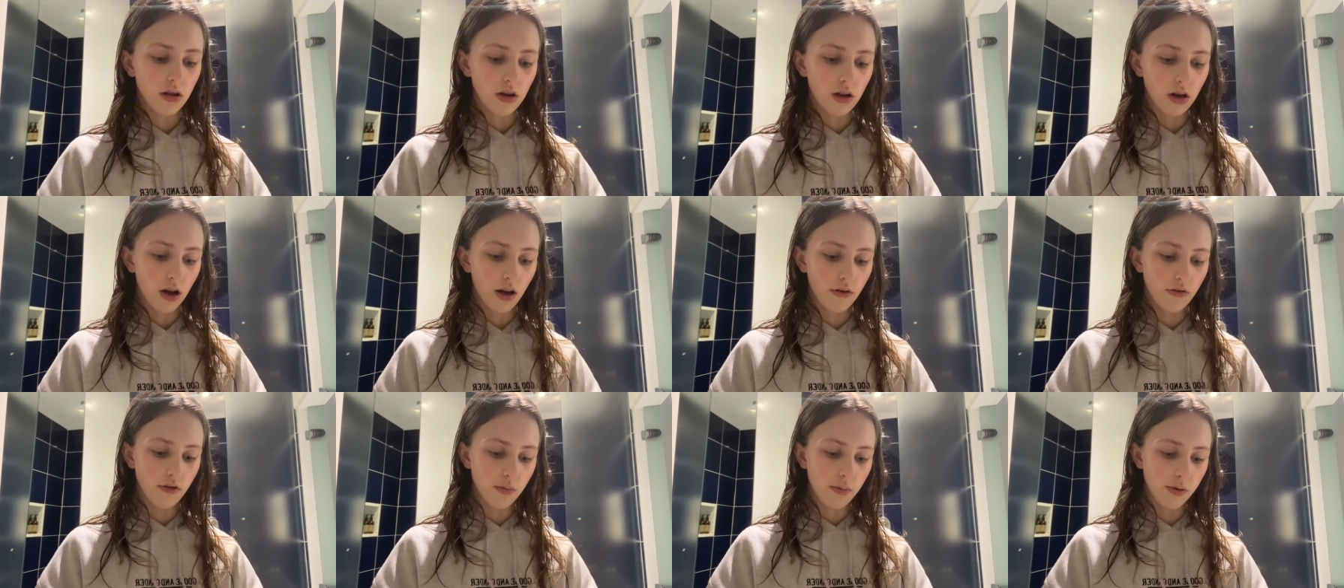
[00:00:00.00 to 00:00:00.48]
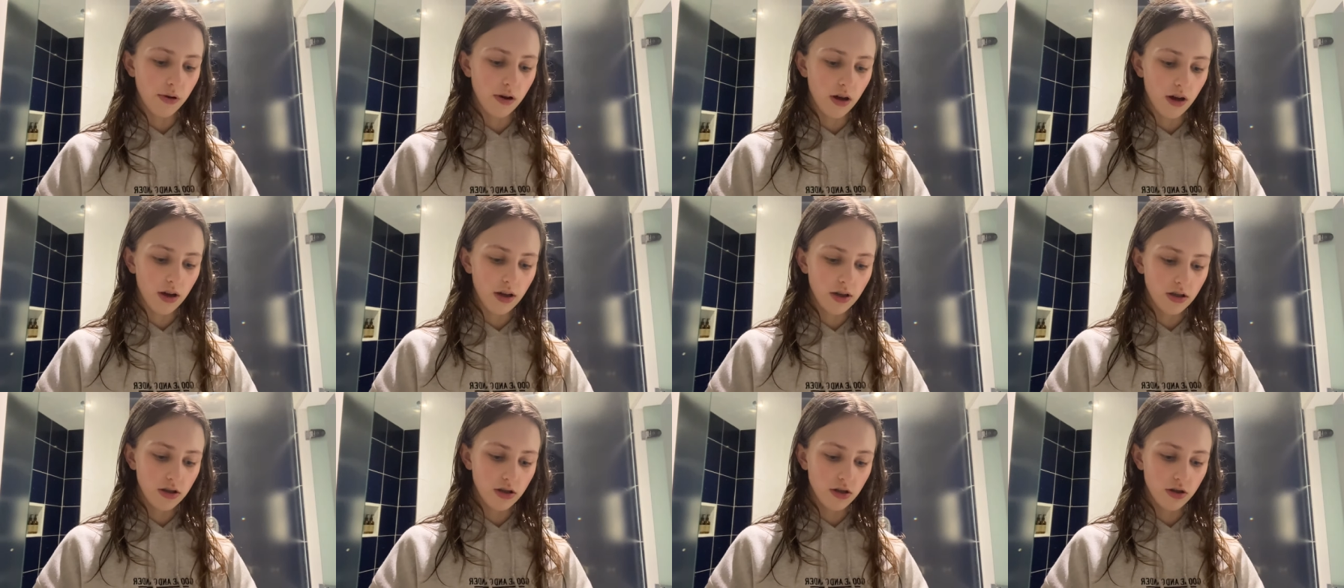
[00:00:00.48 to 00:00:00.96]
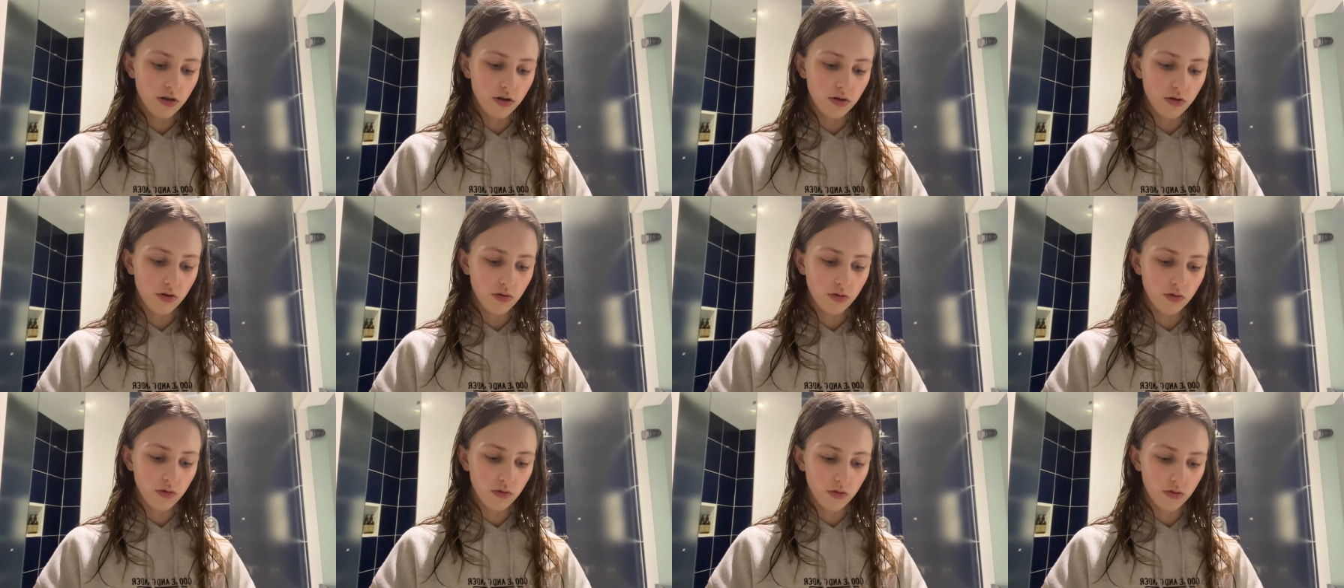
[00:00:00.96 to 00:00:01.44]
I've applied
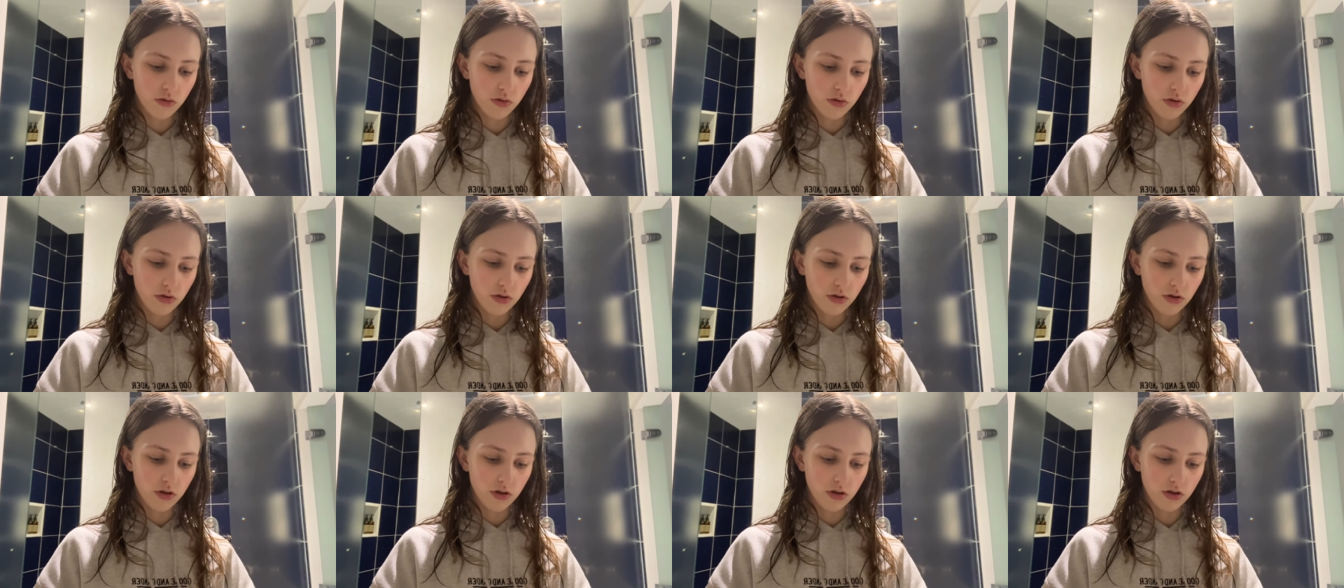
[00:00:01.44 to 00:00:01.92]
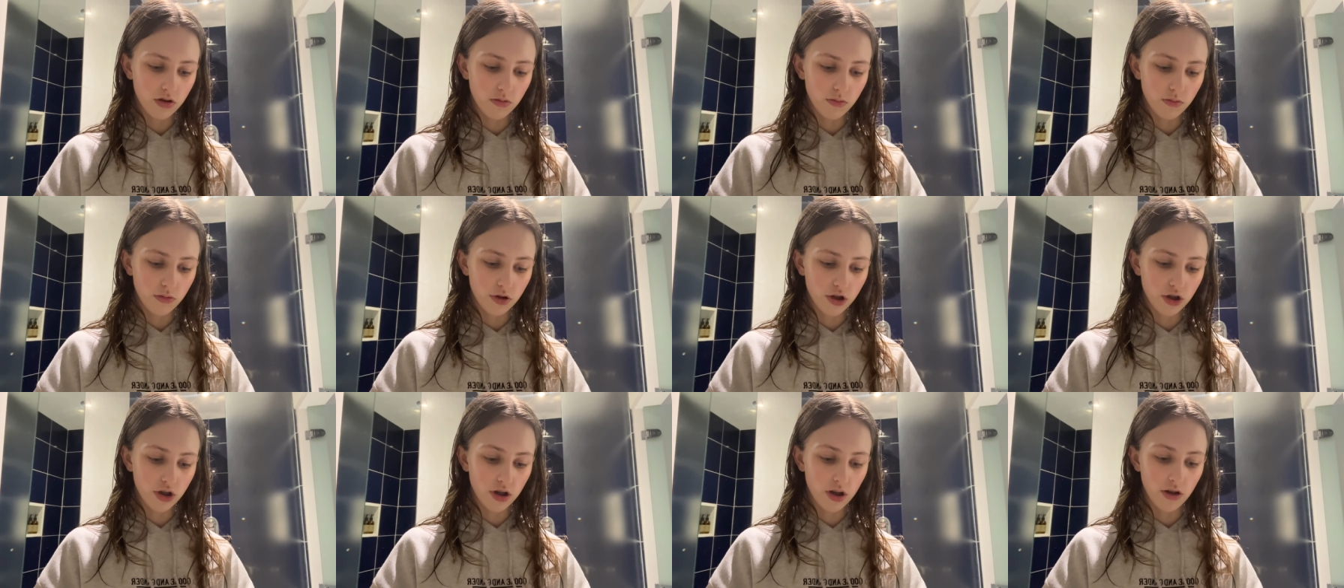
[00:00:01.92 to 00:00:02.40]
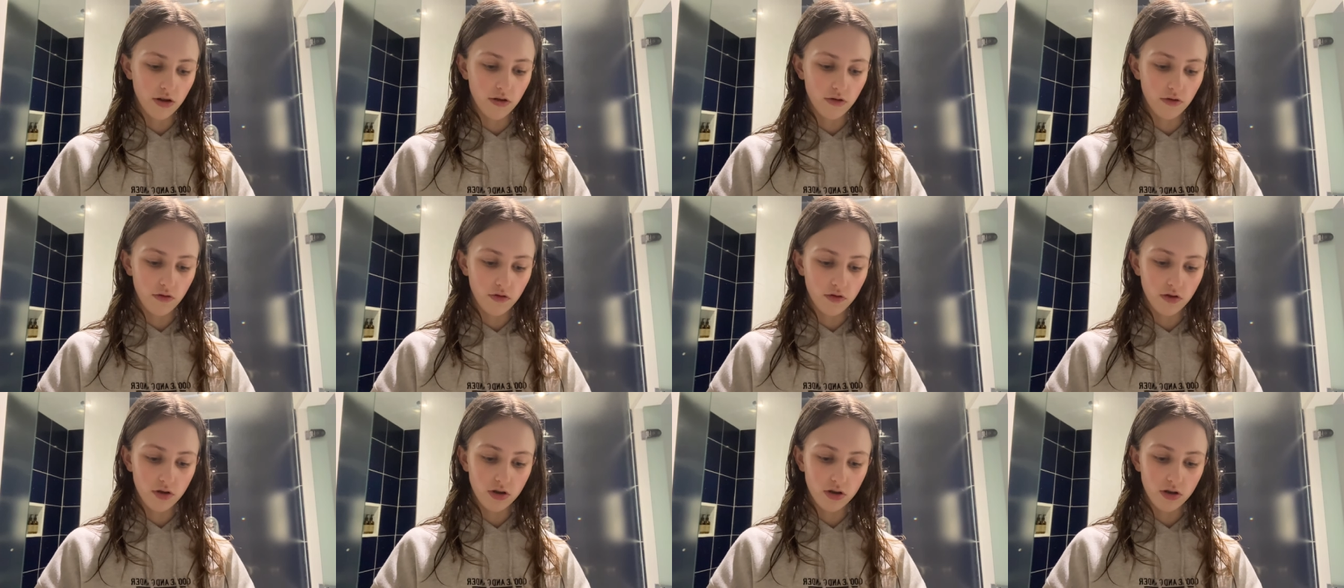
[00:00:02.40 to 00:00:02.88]
to some
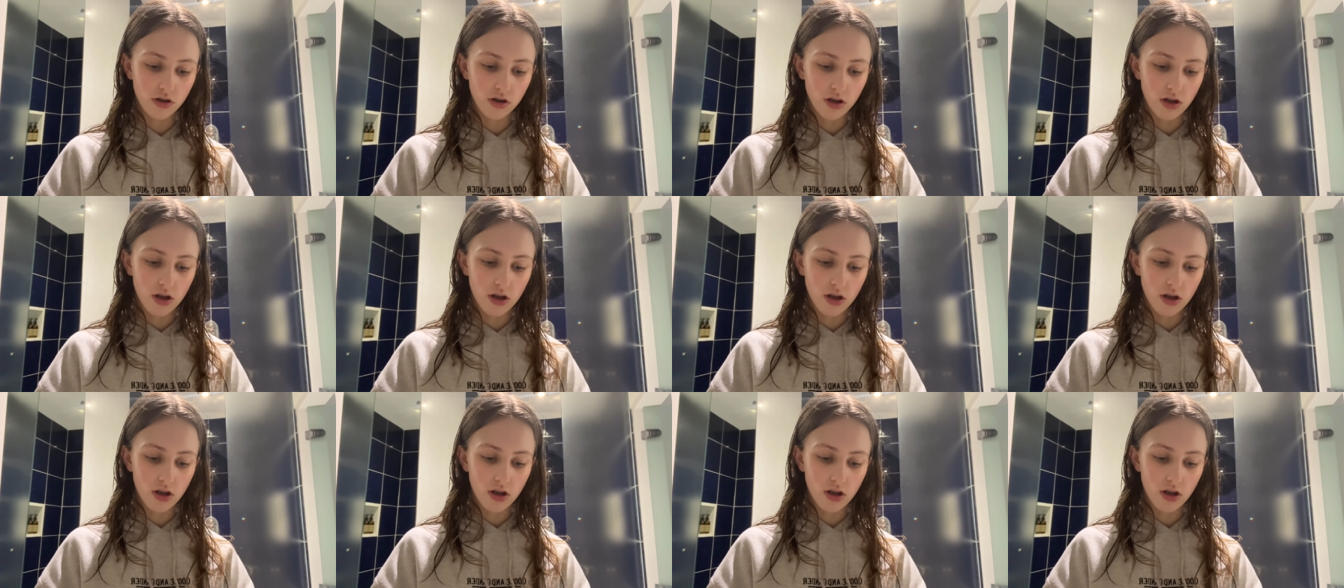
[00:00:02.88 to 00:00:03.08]
shifts